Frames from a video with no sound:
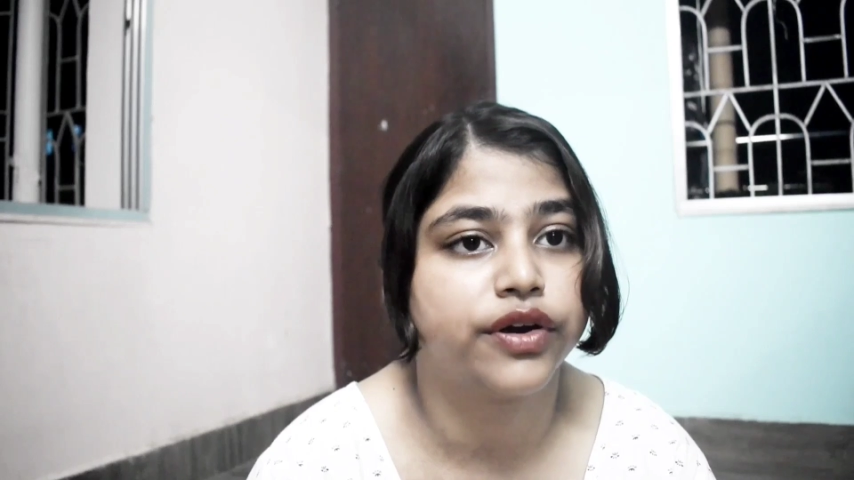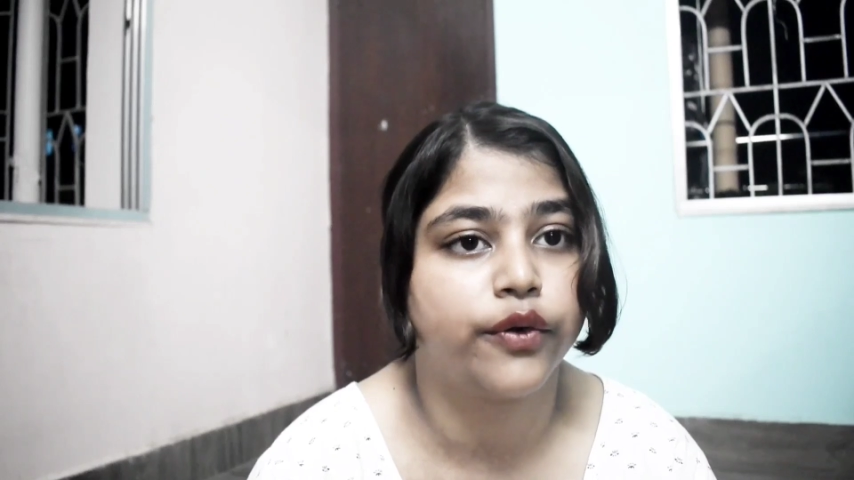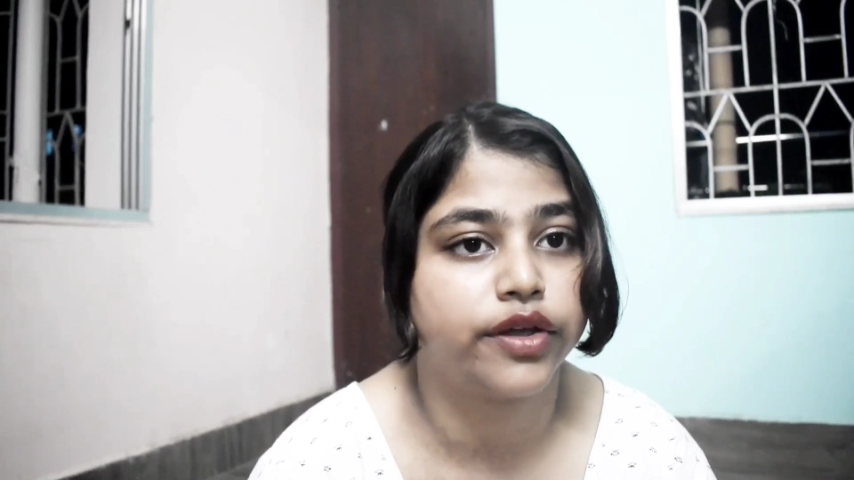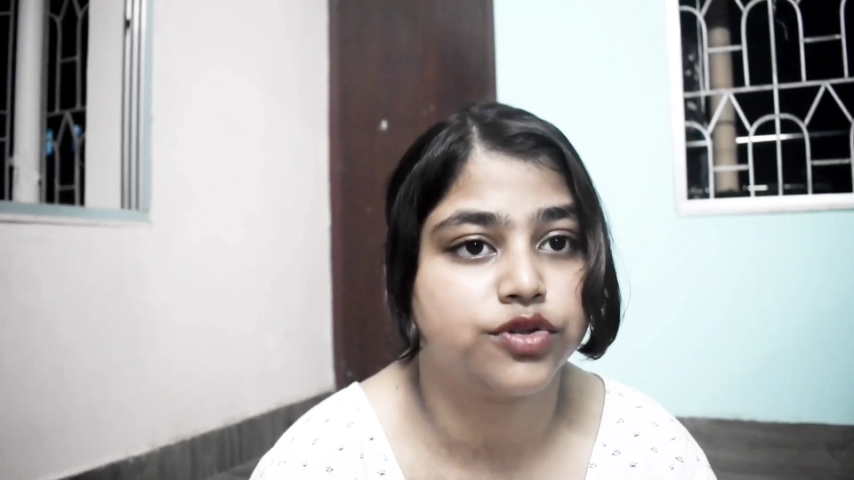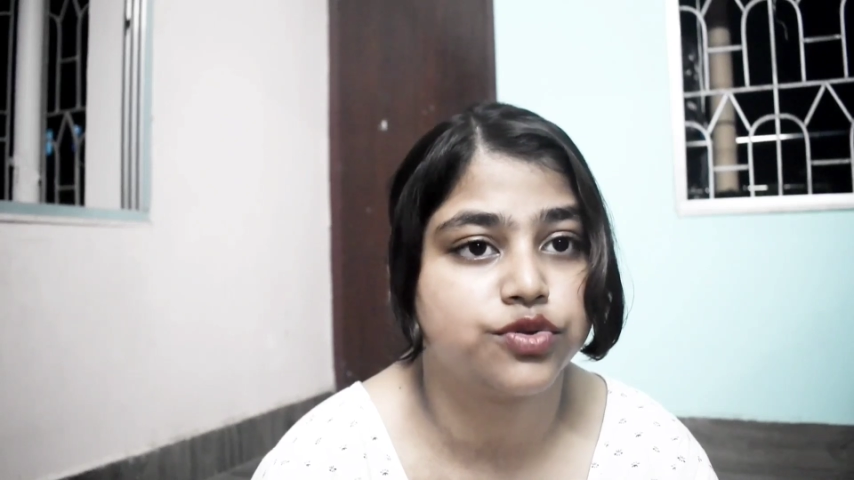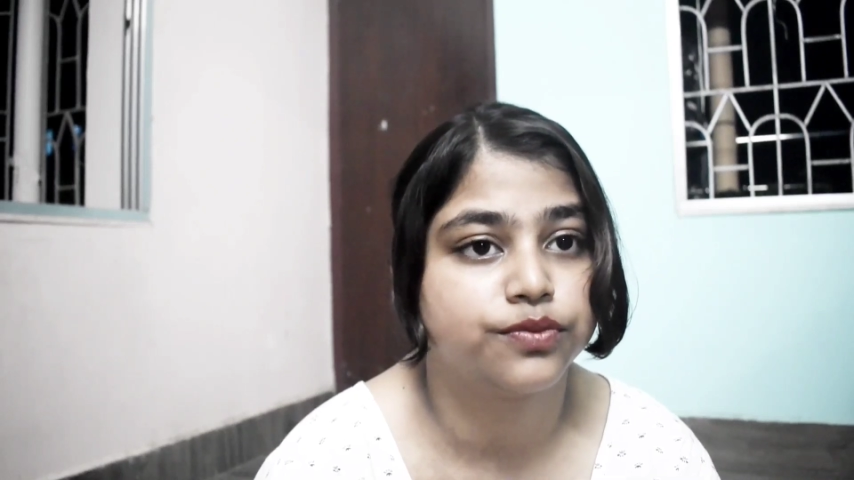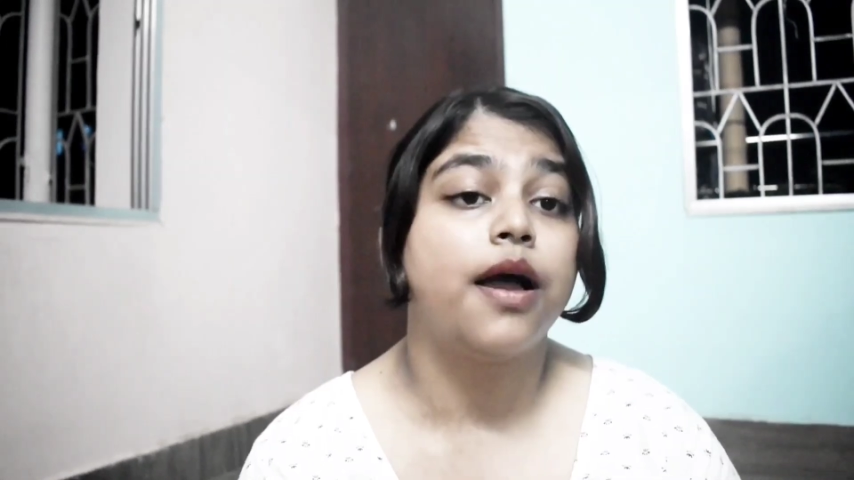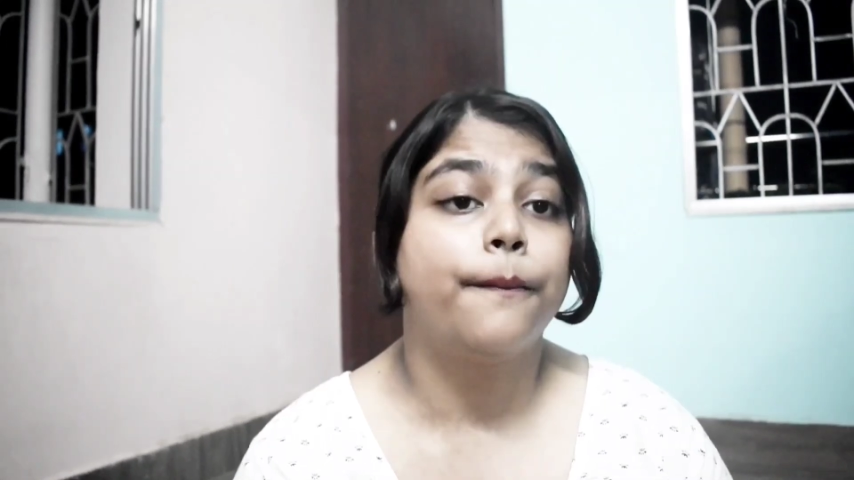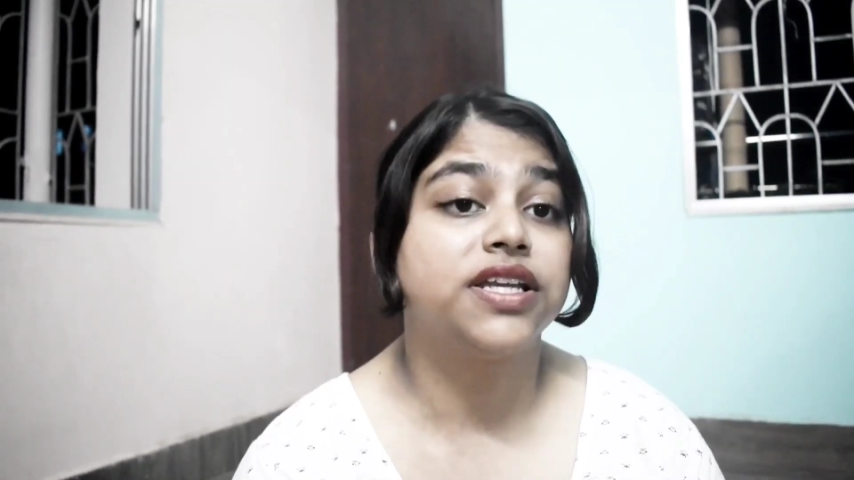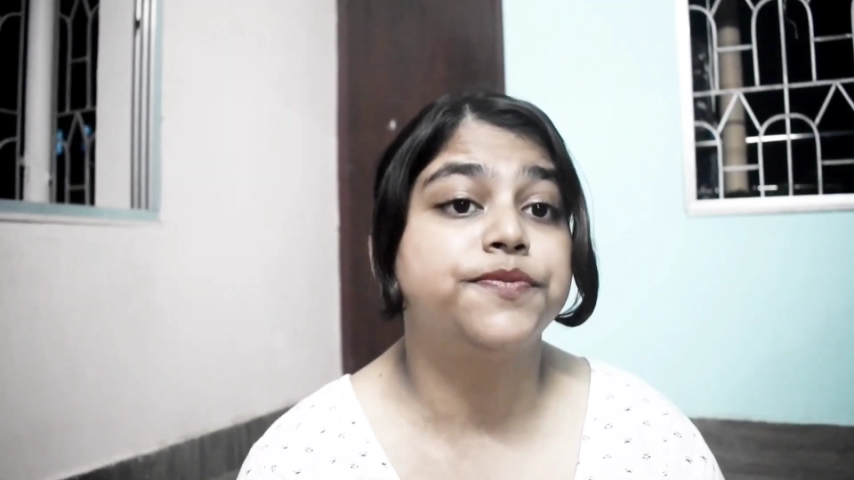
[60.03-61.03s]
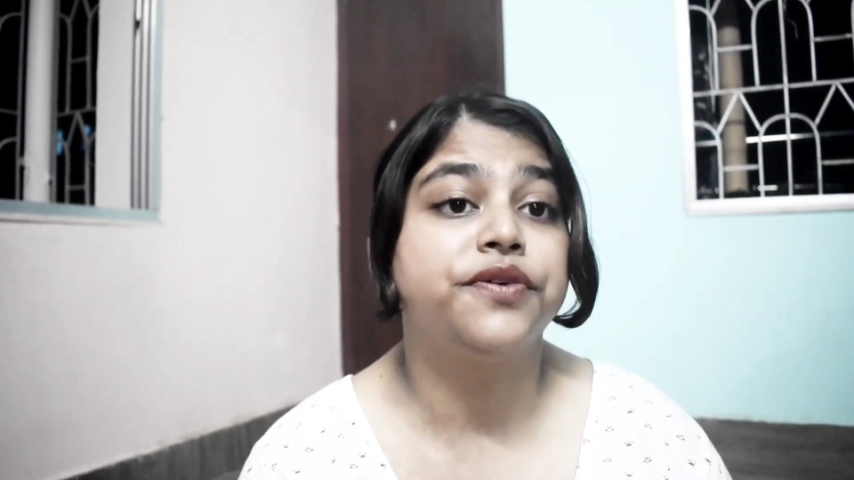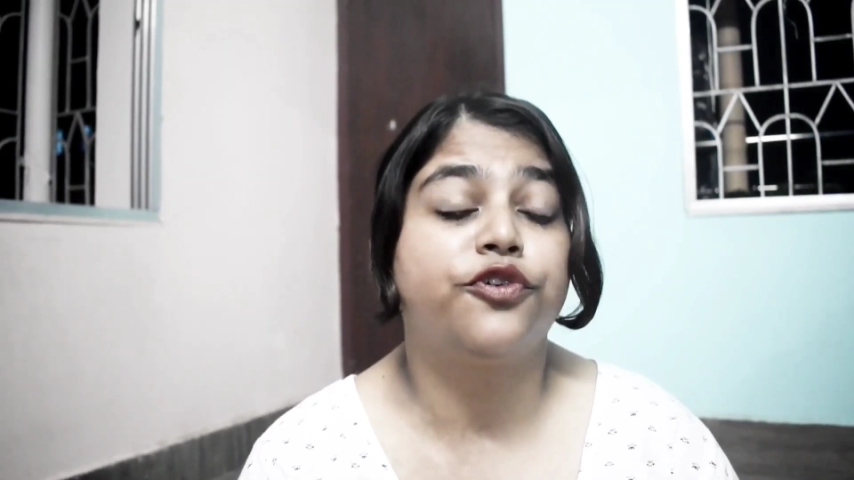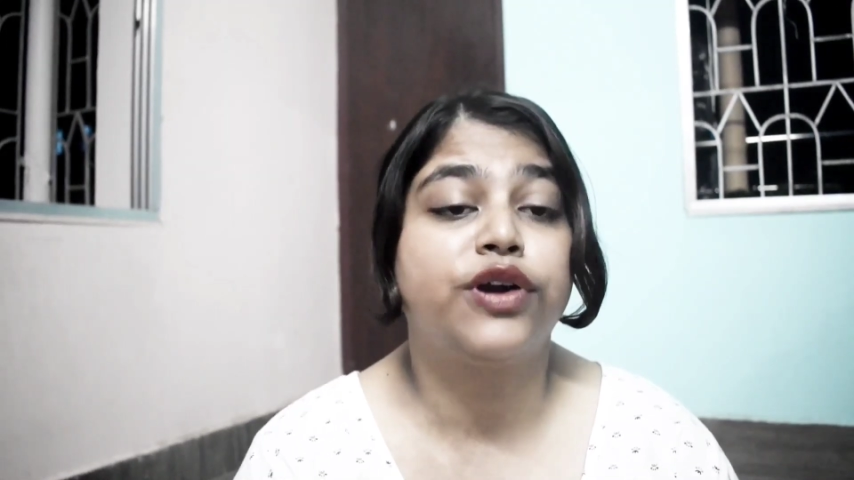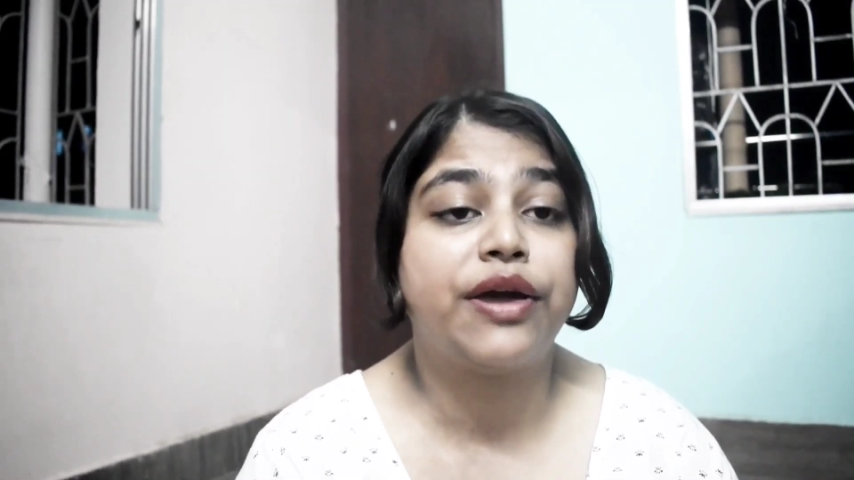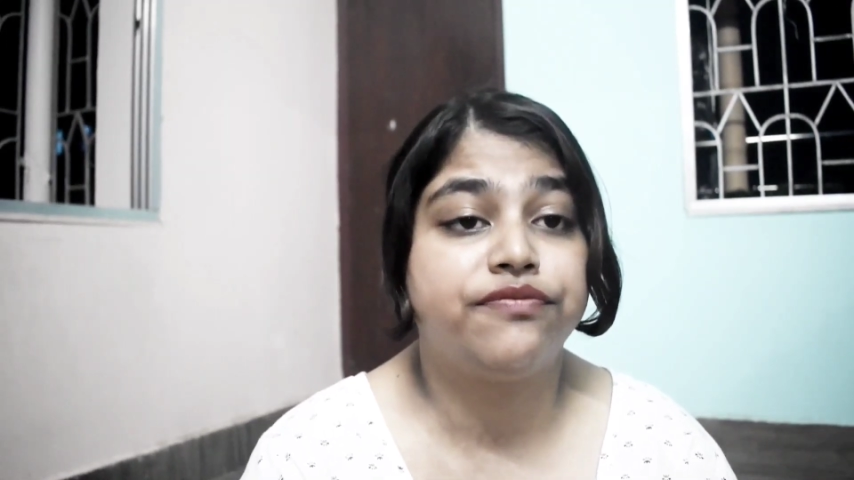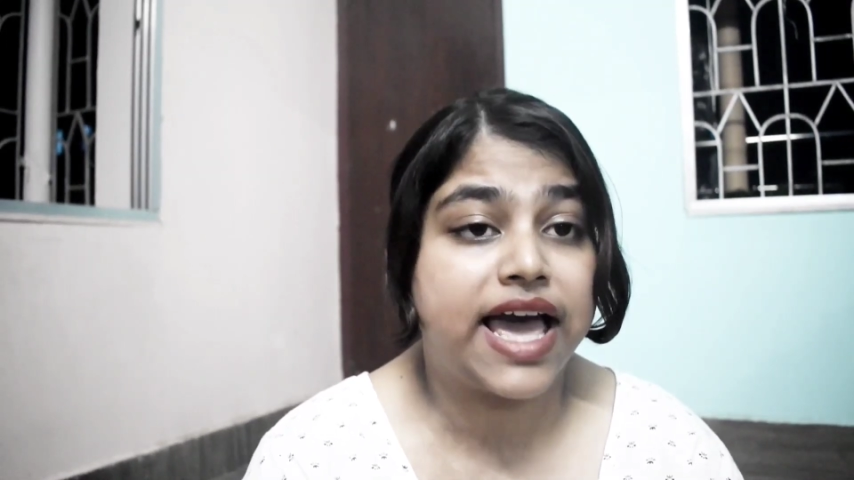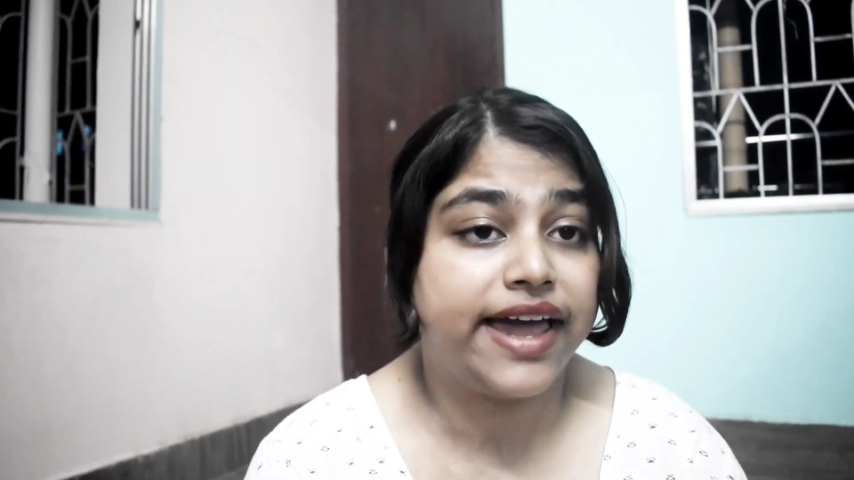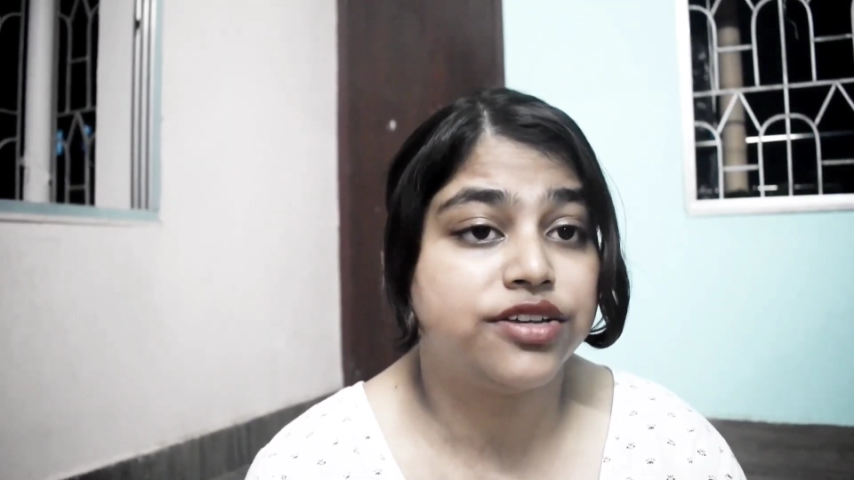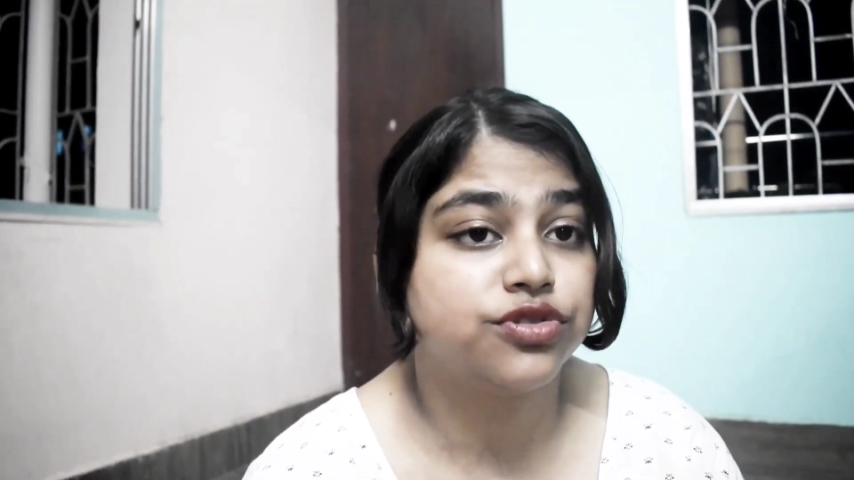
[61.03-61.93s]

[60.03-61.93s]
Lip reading: are going to. But before applying